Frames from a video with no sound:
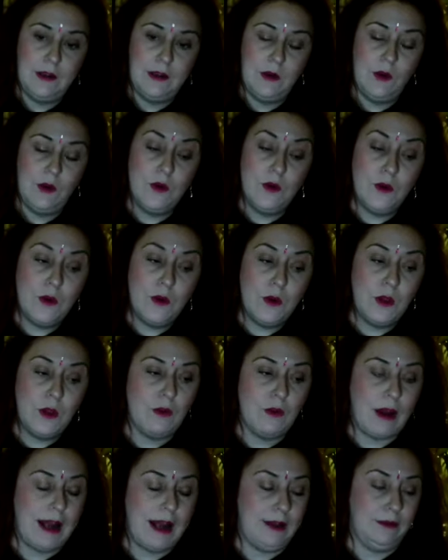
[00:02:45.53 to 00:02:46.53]
all
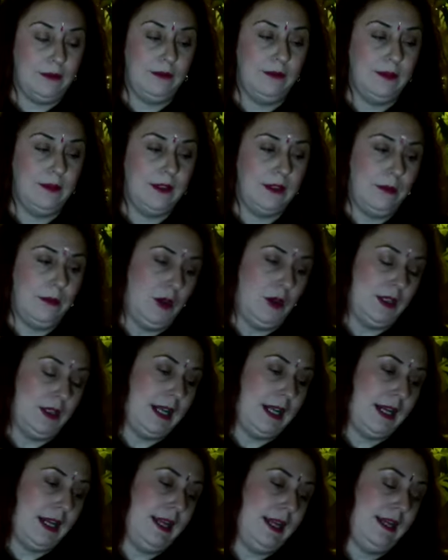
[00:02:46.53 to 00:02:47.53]
around the
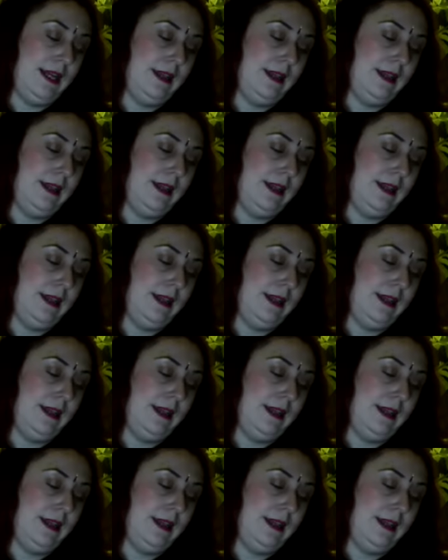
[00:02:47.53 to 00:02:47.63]
body.